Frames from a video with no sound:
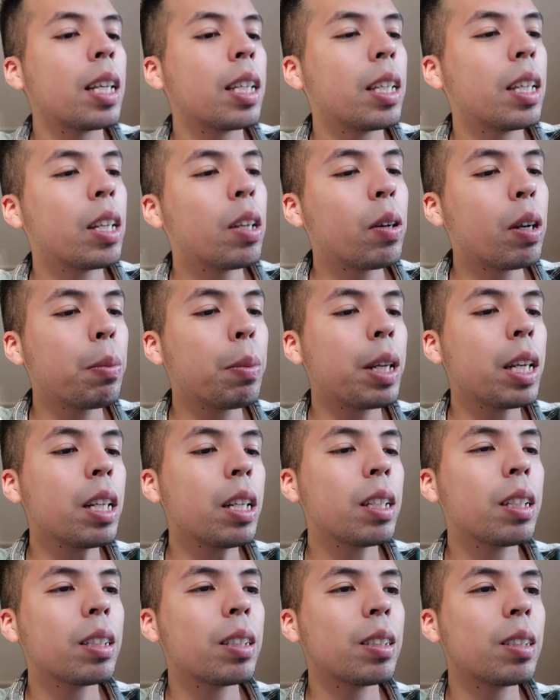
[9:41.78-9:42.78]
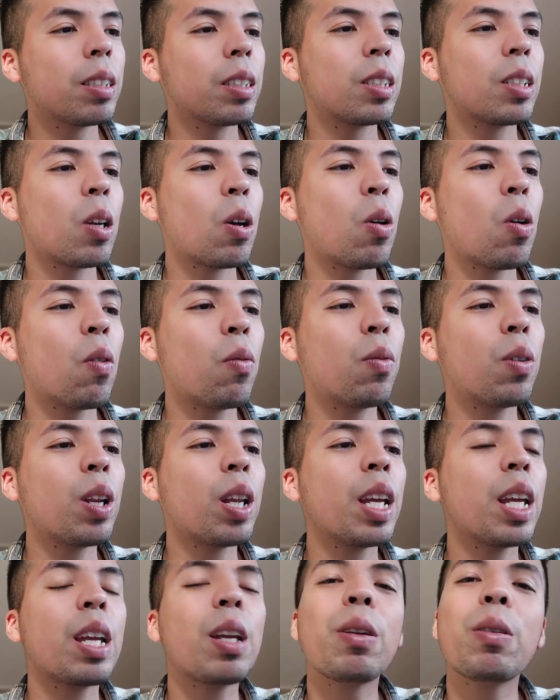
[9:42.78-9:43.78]
You know what I mean? So
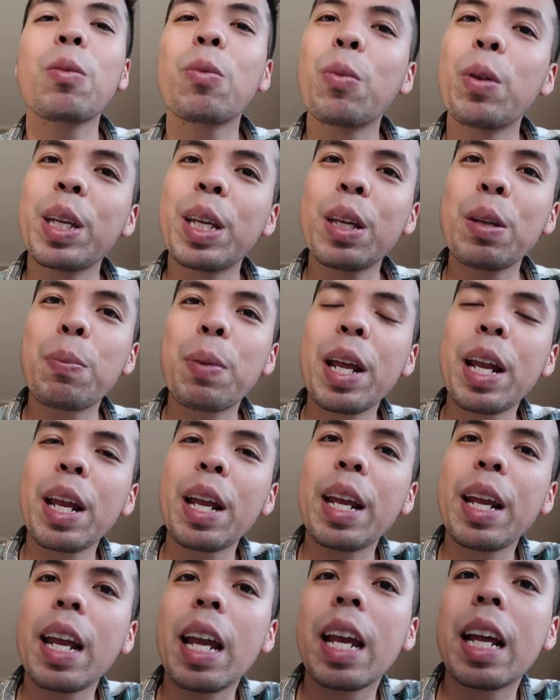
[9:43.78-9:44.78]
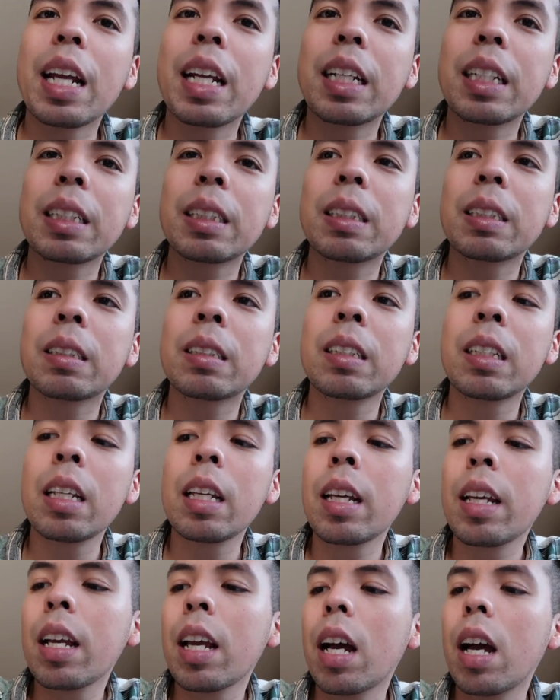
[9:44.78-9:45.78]
hopefully we can play, and
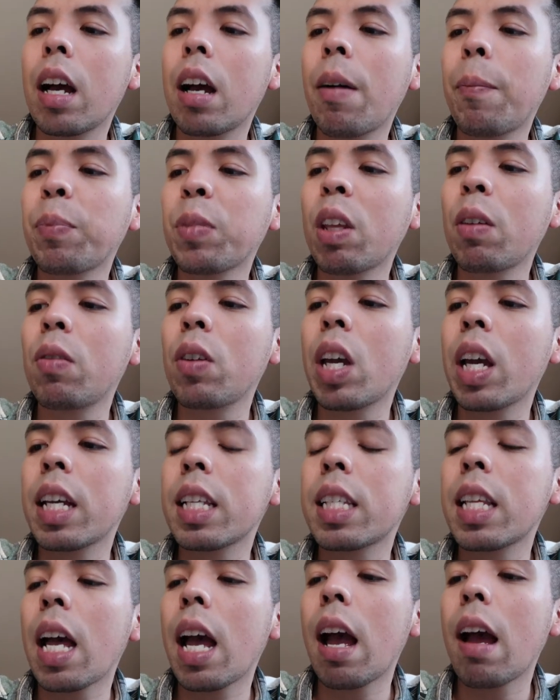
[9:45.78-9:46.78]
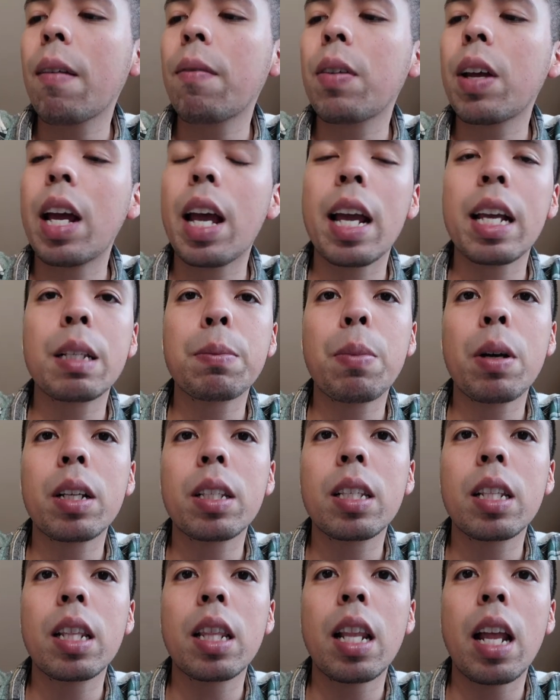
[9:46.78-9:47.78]
if you guys have that
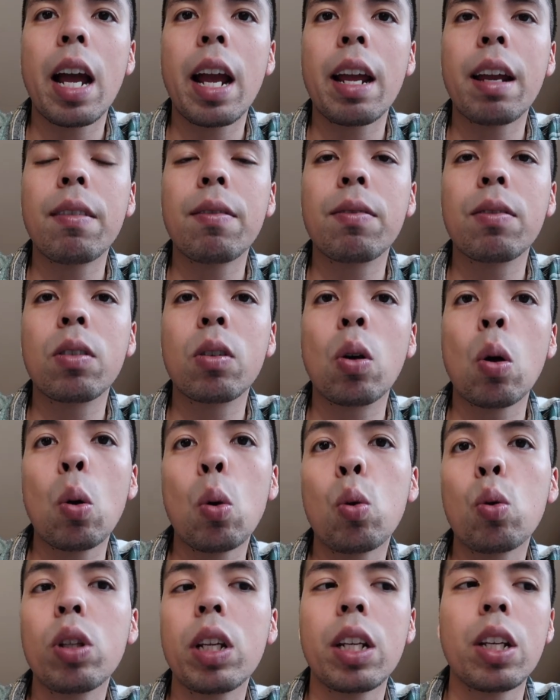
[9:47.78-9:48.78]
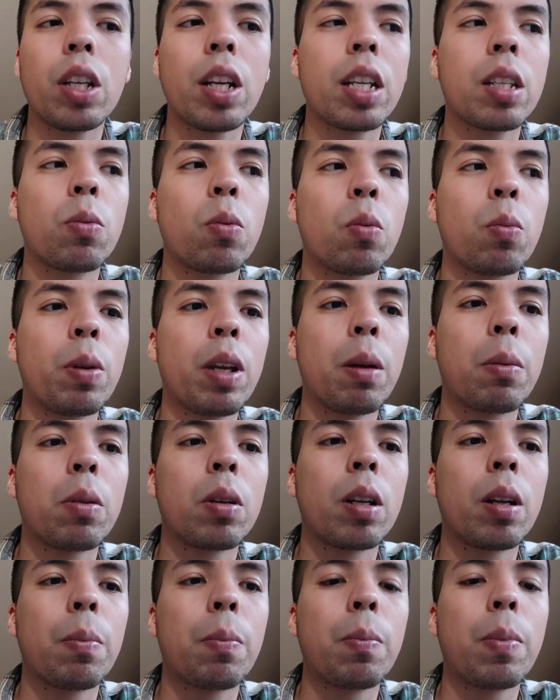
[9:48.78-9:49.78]
Xbox Live Gold, then you guys will be
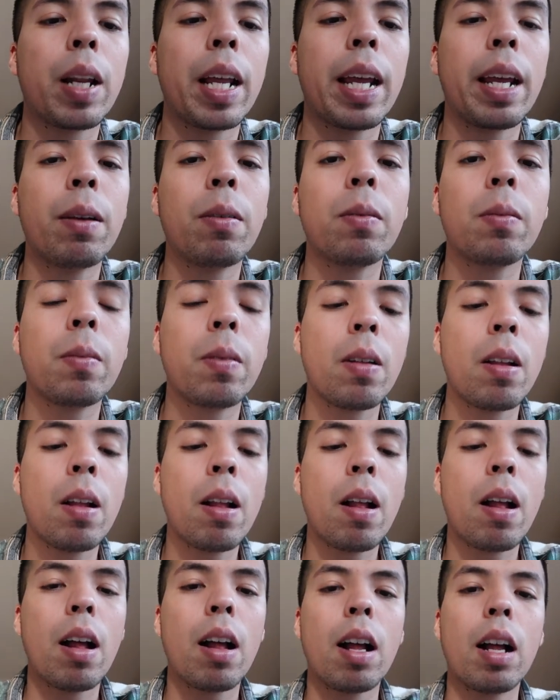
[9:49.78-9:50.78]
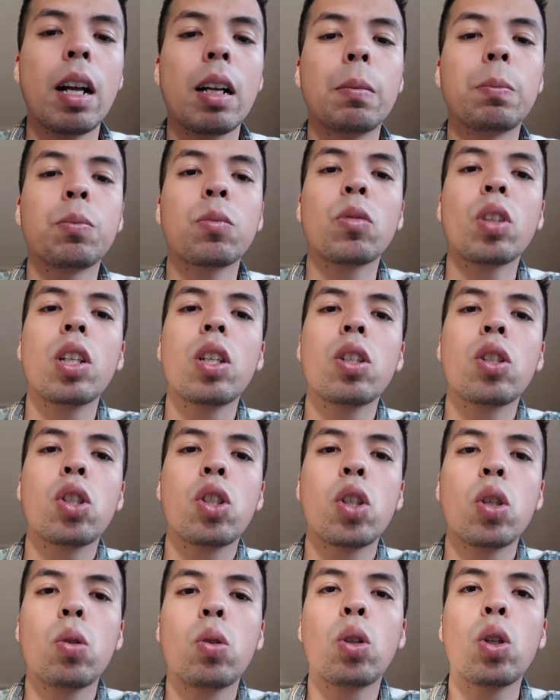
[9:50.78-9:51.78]
able to play,
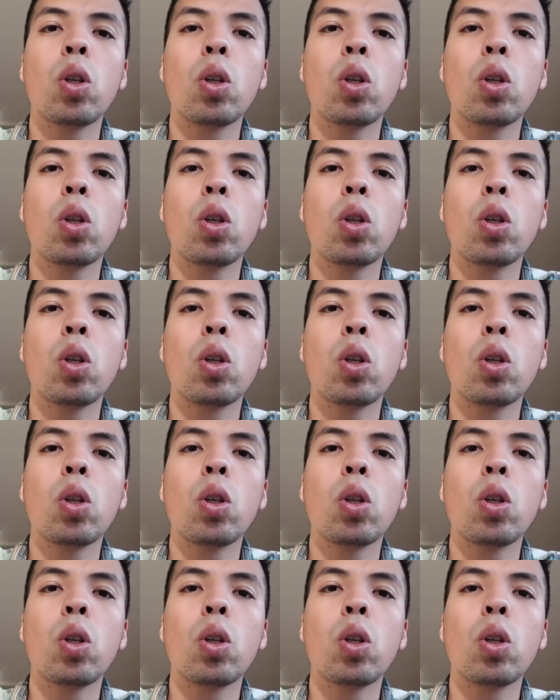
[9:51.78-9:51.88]
shoot